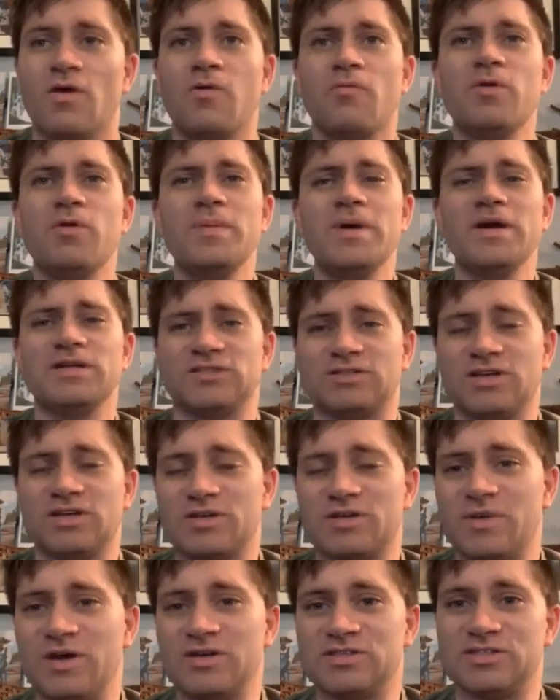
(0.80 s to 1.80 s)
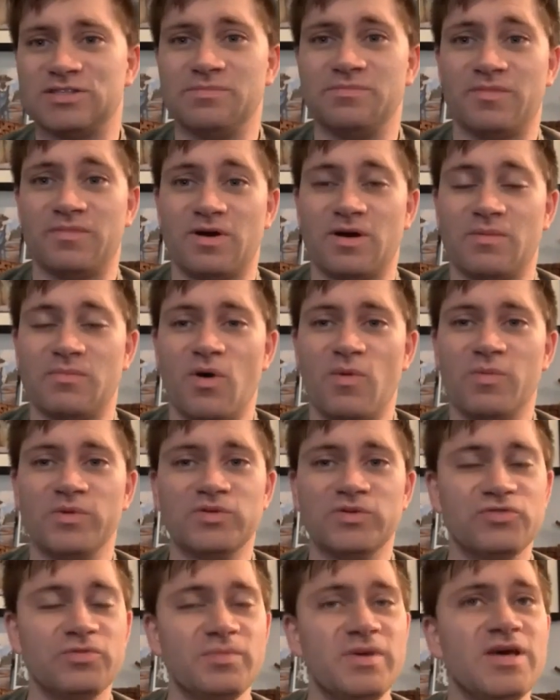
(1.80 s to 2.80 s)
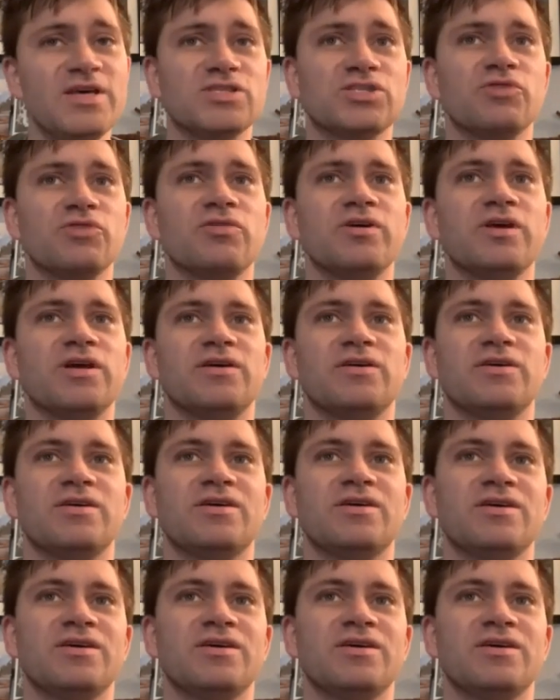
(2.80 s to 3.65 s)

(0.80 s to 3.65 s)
We're about to talk about some moments from history.